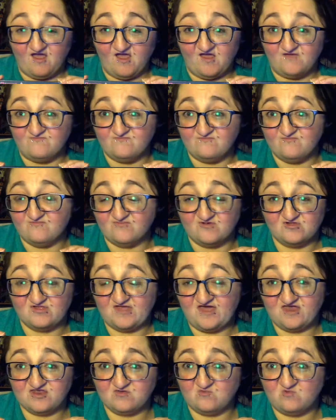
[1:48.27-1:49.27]
I'm
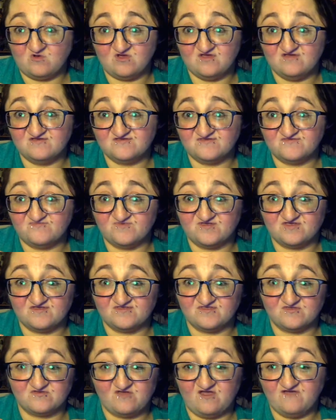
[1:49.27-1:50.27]
glad it was
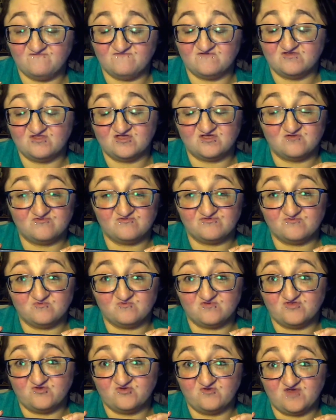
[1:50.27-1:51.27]
because I feel like it was a
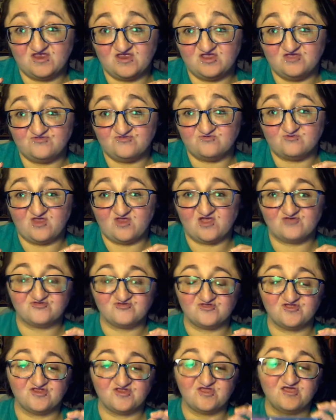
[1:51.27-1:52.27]
really great
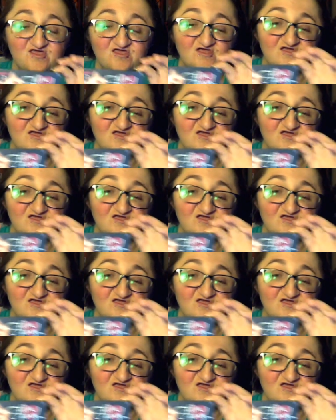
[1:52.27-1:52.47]
introduction.